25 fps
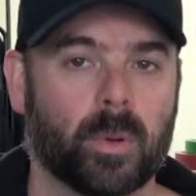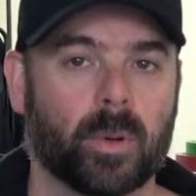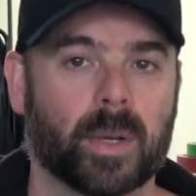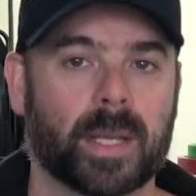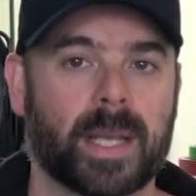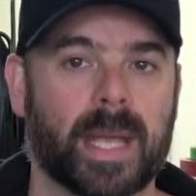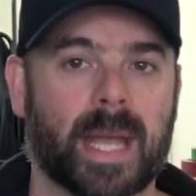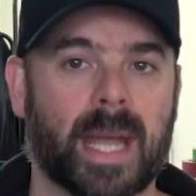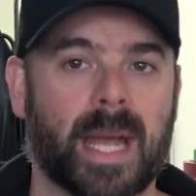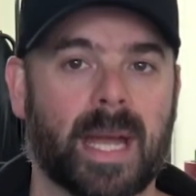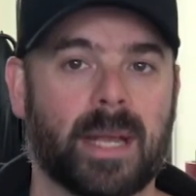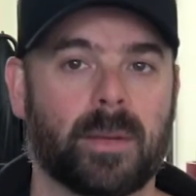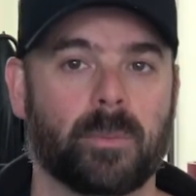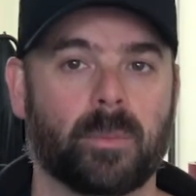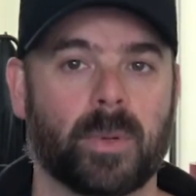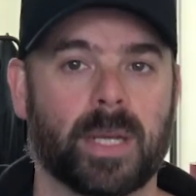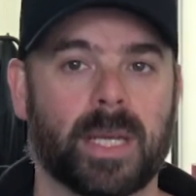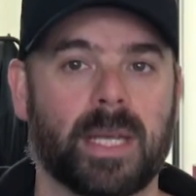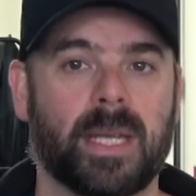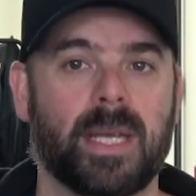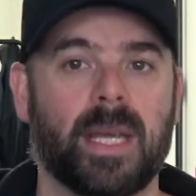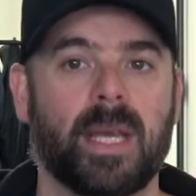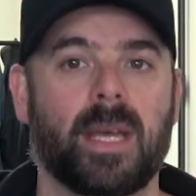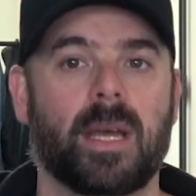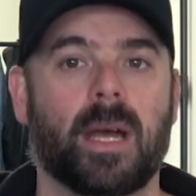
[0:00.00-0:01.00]
What can
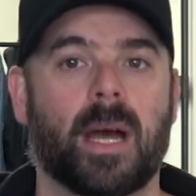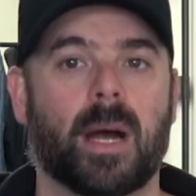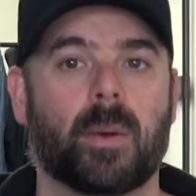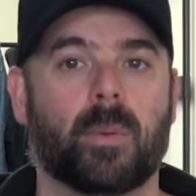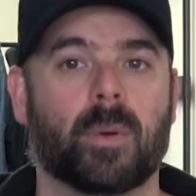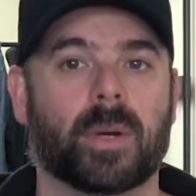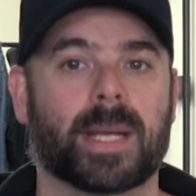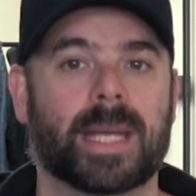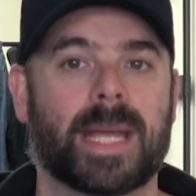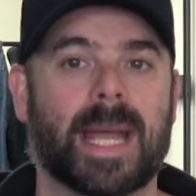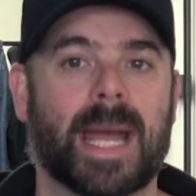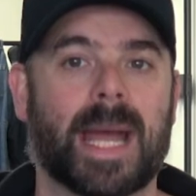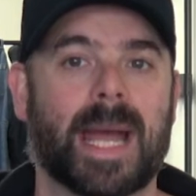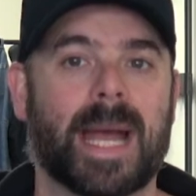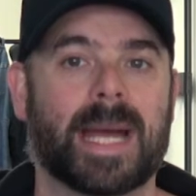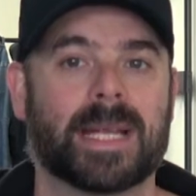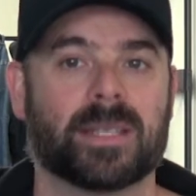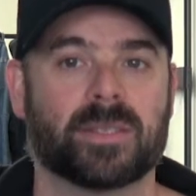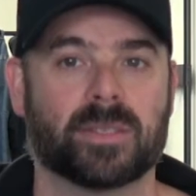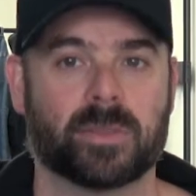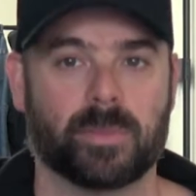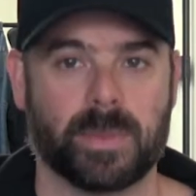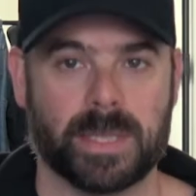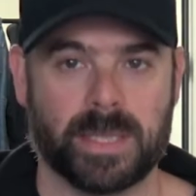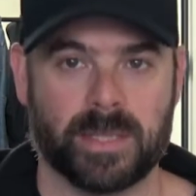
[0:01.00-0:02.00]
we and what
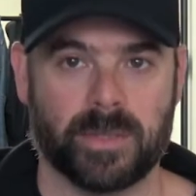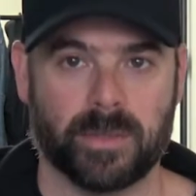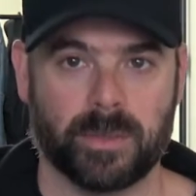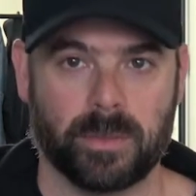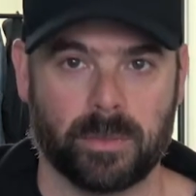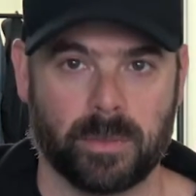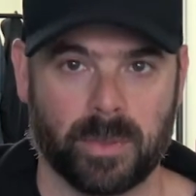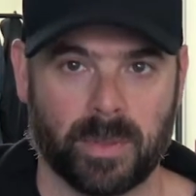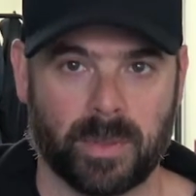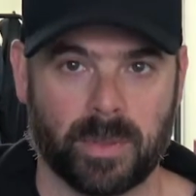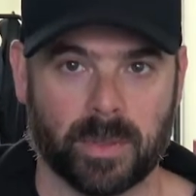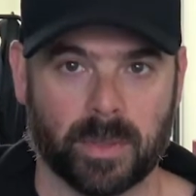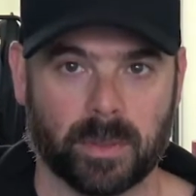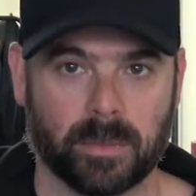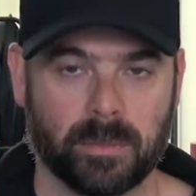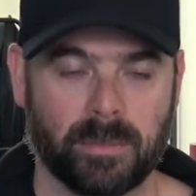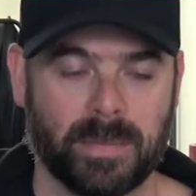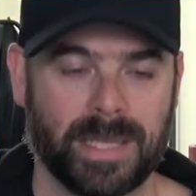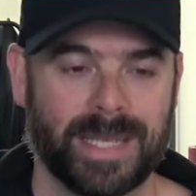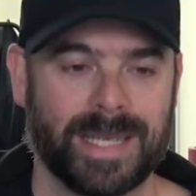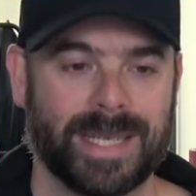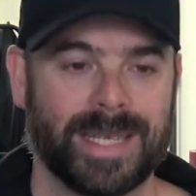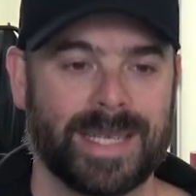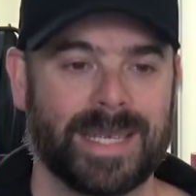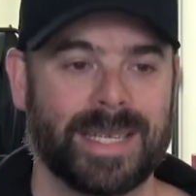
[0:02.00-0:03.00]
can't we do with
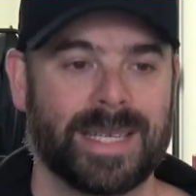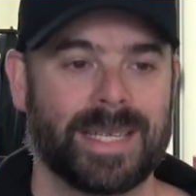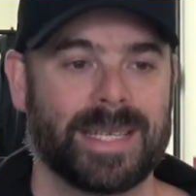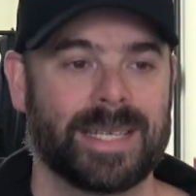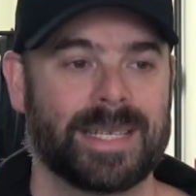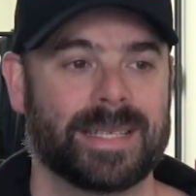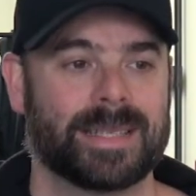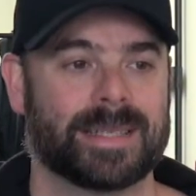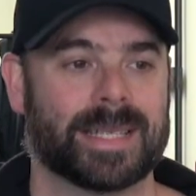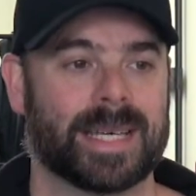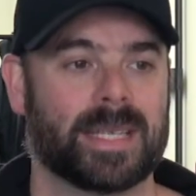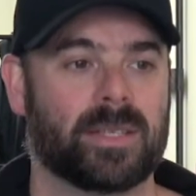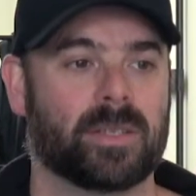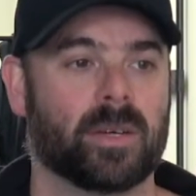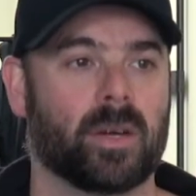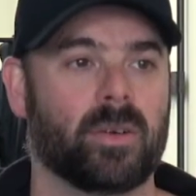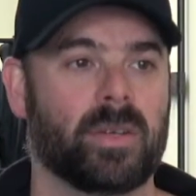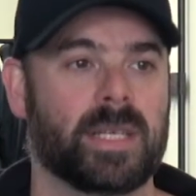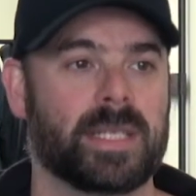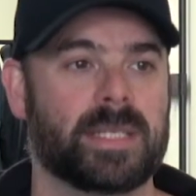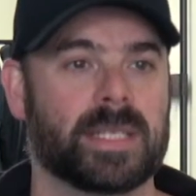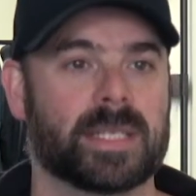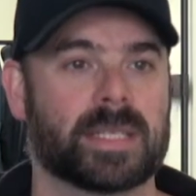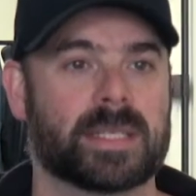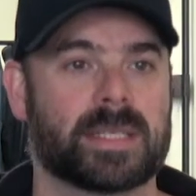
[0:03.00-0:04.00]
them that not
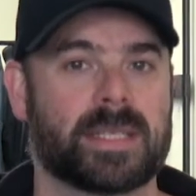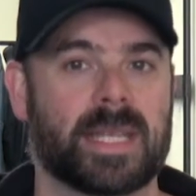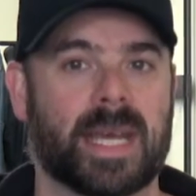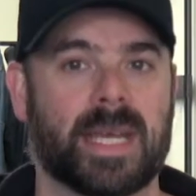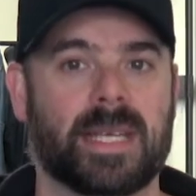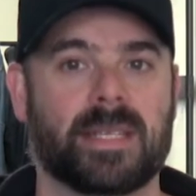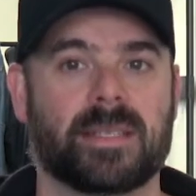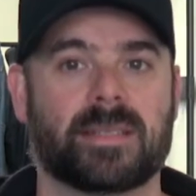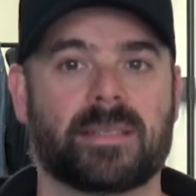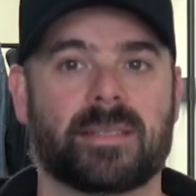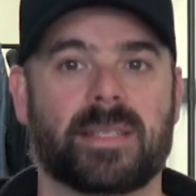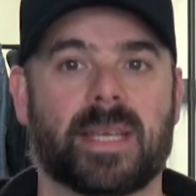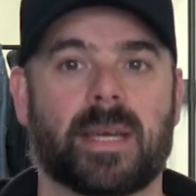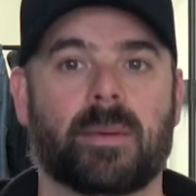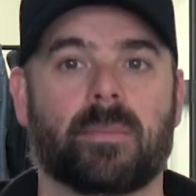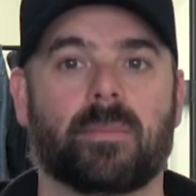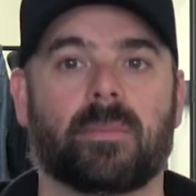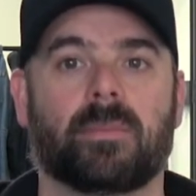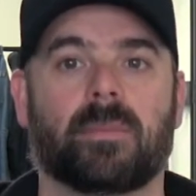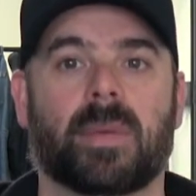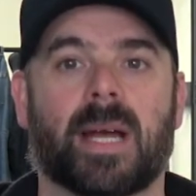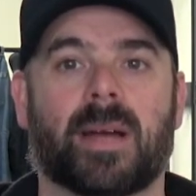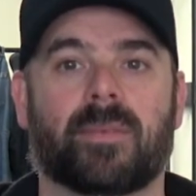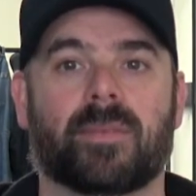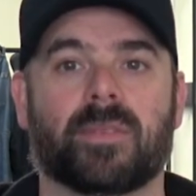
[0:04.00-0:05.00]
only dictates
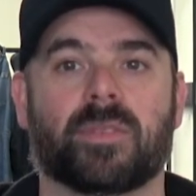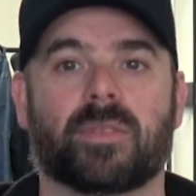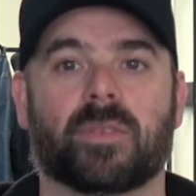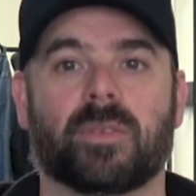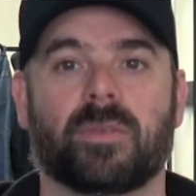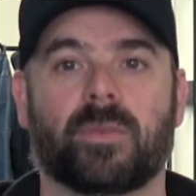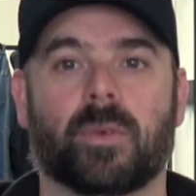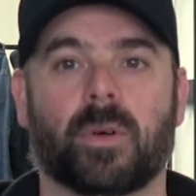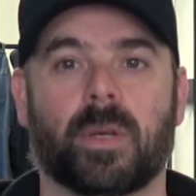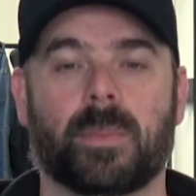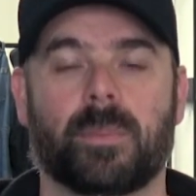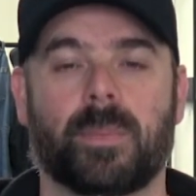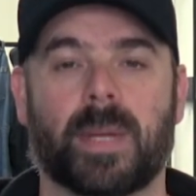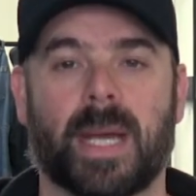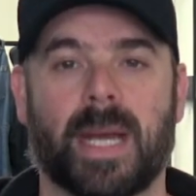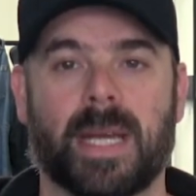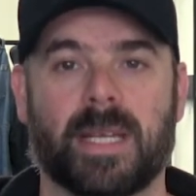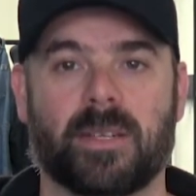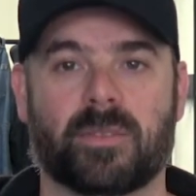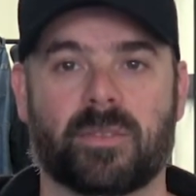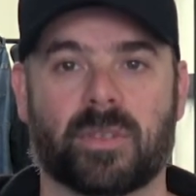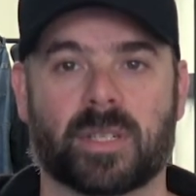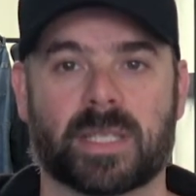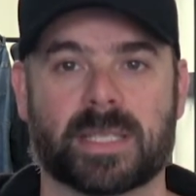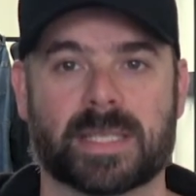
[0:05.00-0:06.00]
them having to avoid
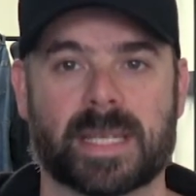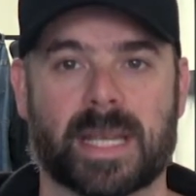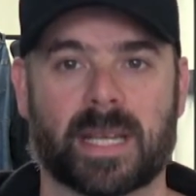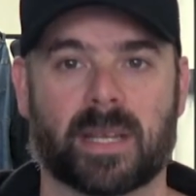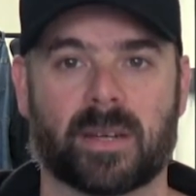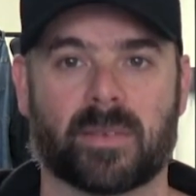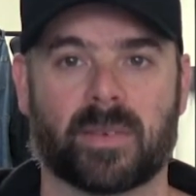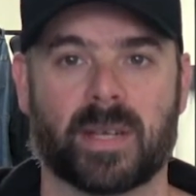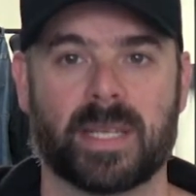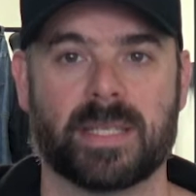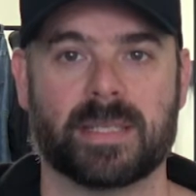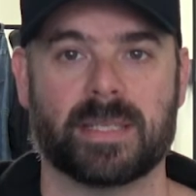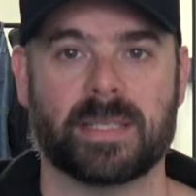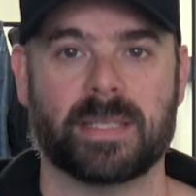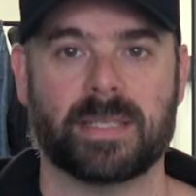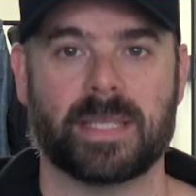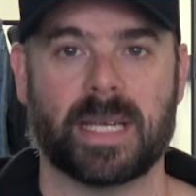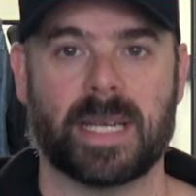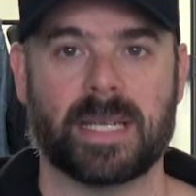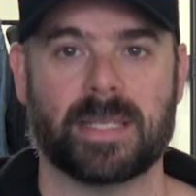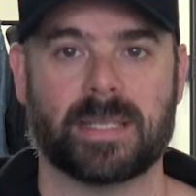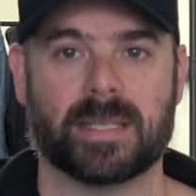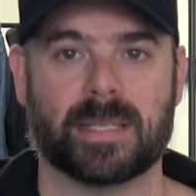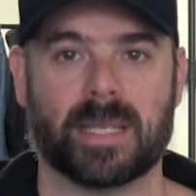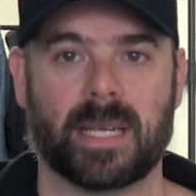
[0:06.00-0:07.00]
pain triggers and aggravators in
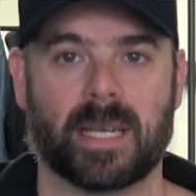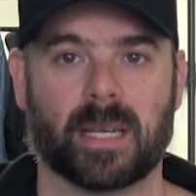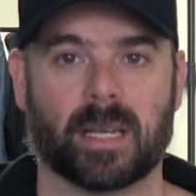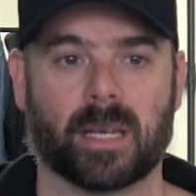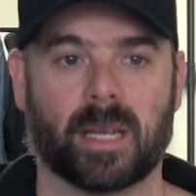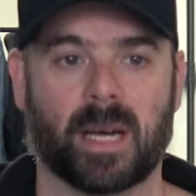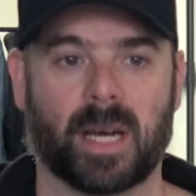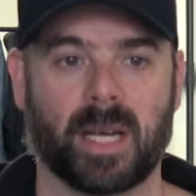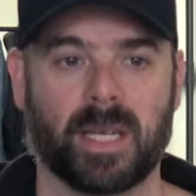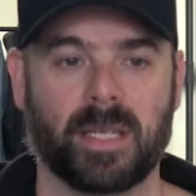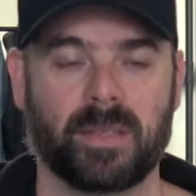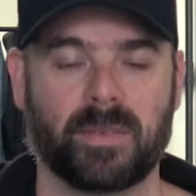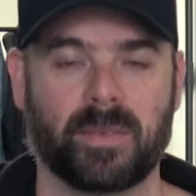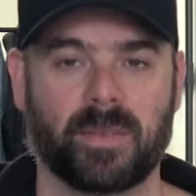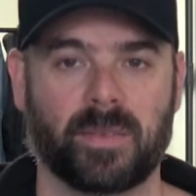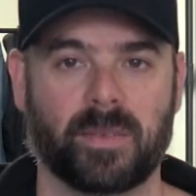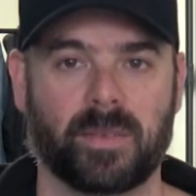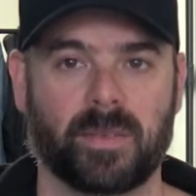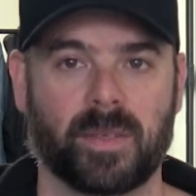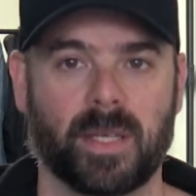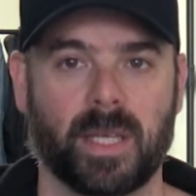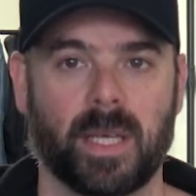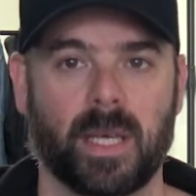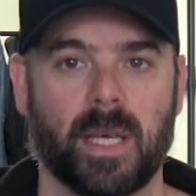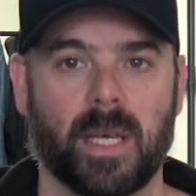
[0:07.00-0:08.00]
day-to-day life,